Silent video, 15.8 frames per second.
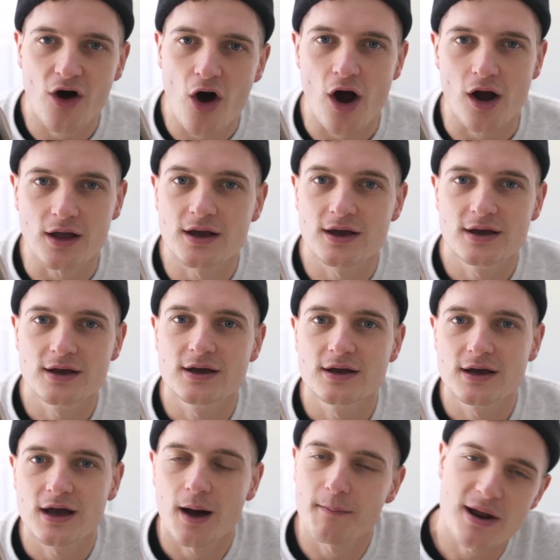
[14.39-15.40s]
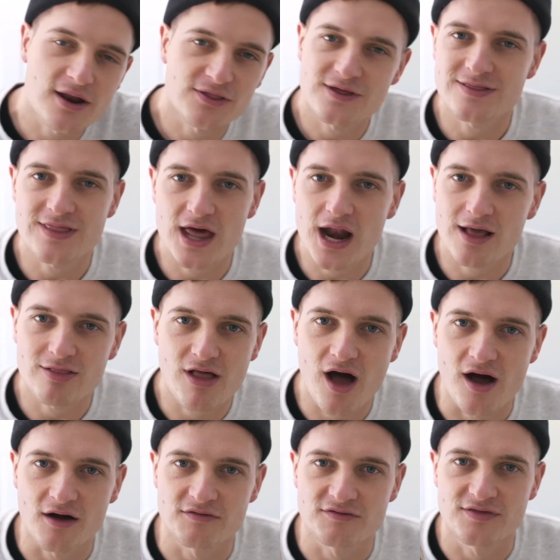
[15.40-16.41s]
talk about a thing that I
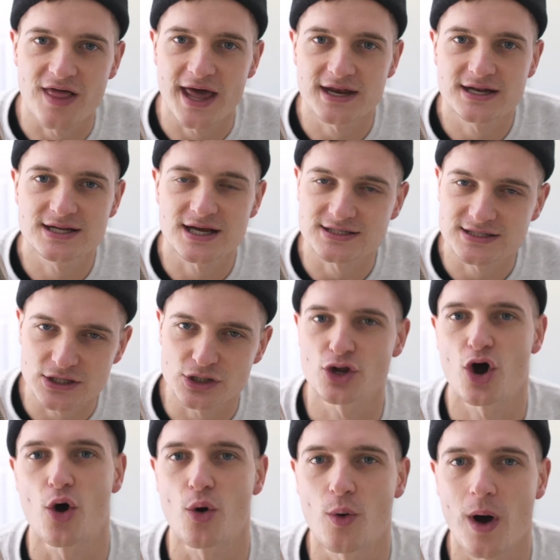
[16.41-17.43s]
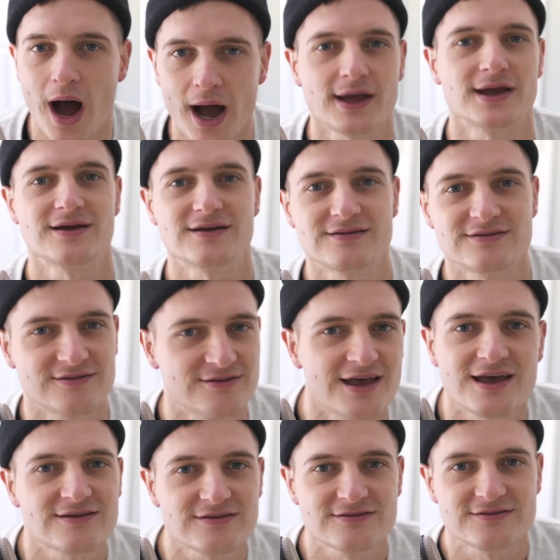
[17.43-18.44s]
love that doesn't know I
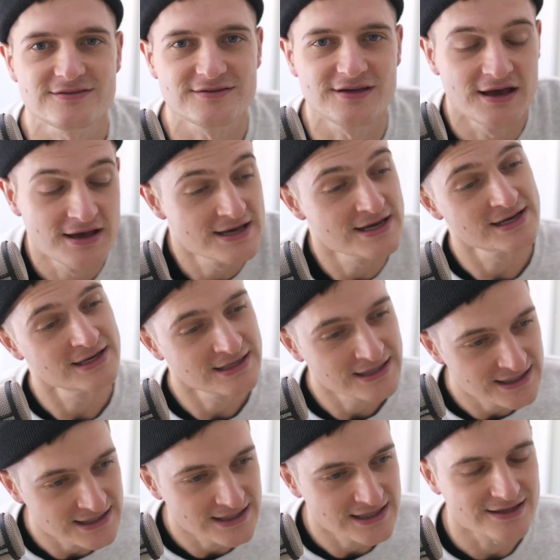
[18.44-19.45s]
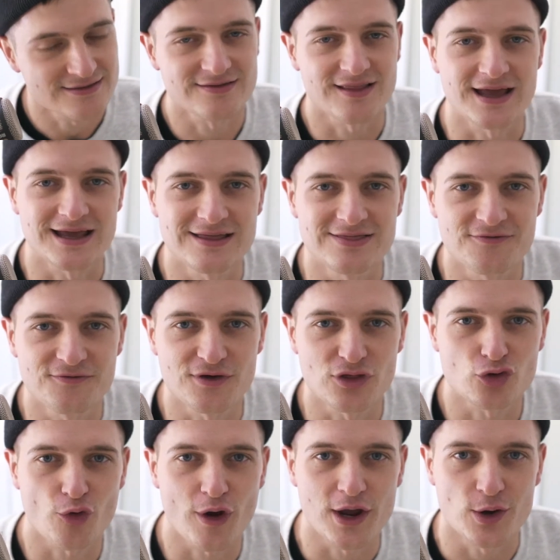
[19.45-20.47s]
exist. It's like in the
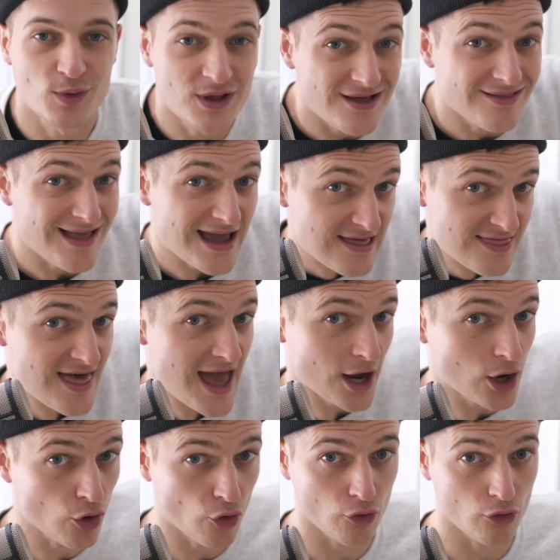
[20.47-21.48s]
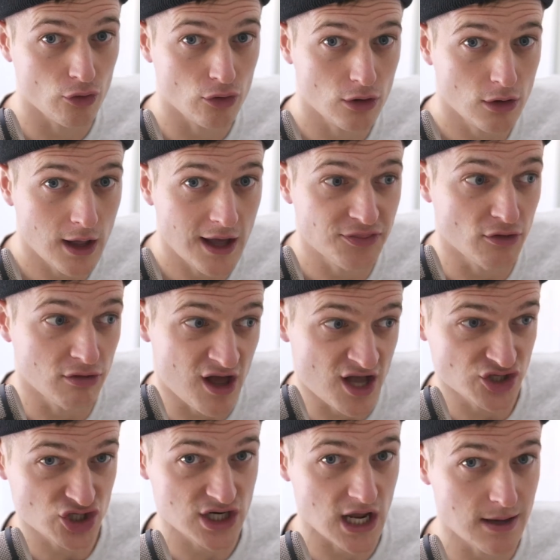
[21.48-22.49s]
fifth grade when you like that girl at the
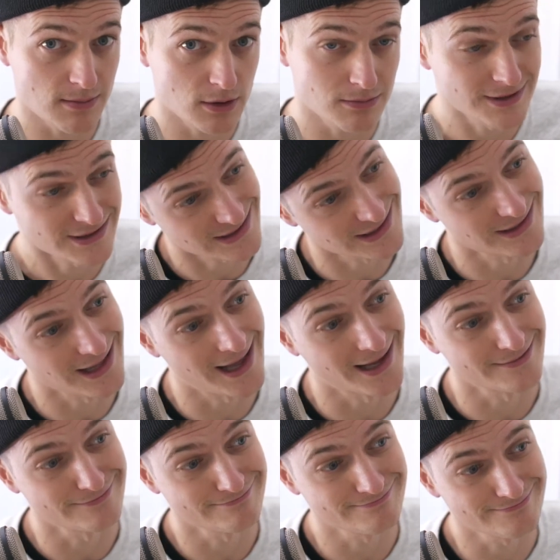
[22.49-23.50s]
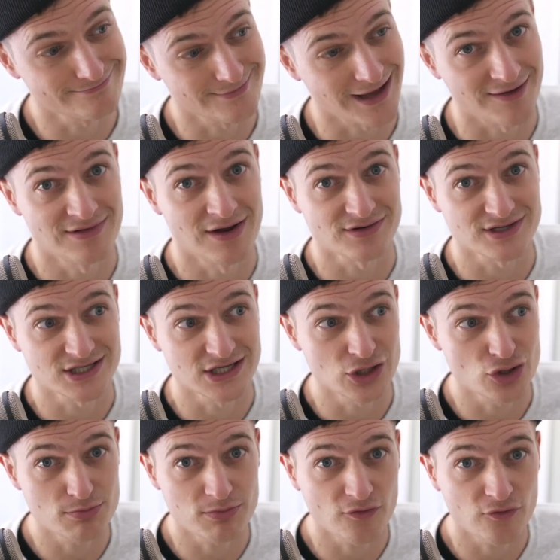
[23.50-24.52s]
lunch table, but she like, I've never
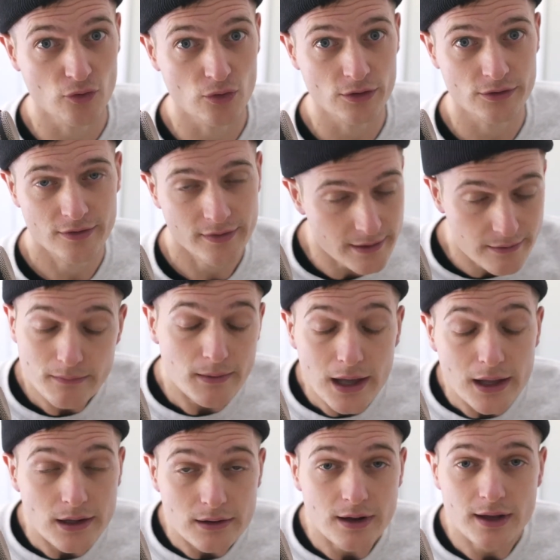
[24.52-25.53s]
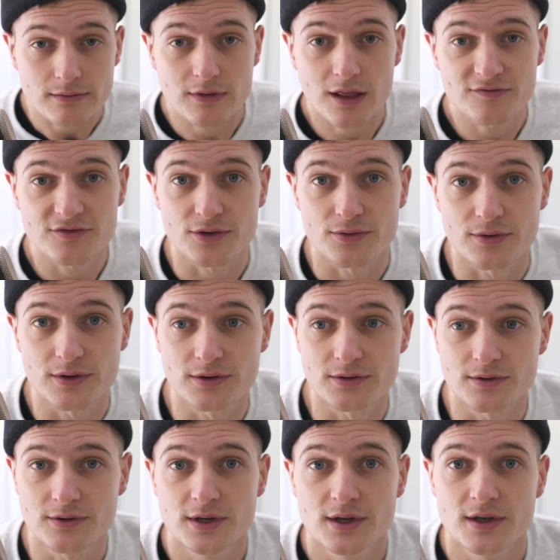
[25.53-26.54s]
seen you before, and you're like, I love you,
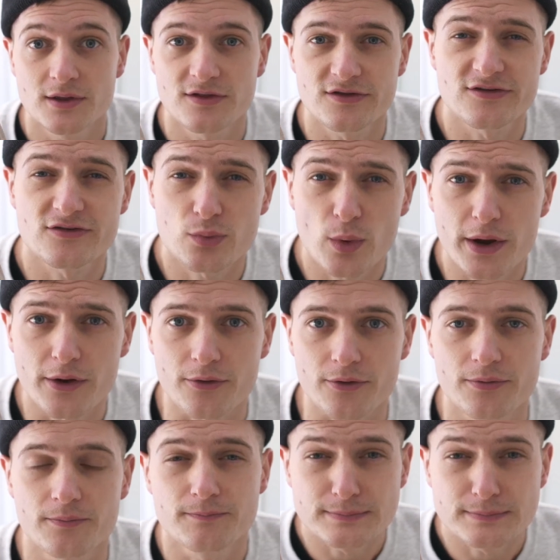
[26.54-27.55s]
and this is weird.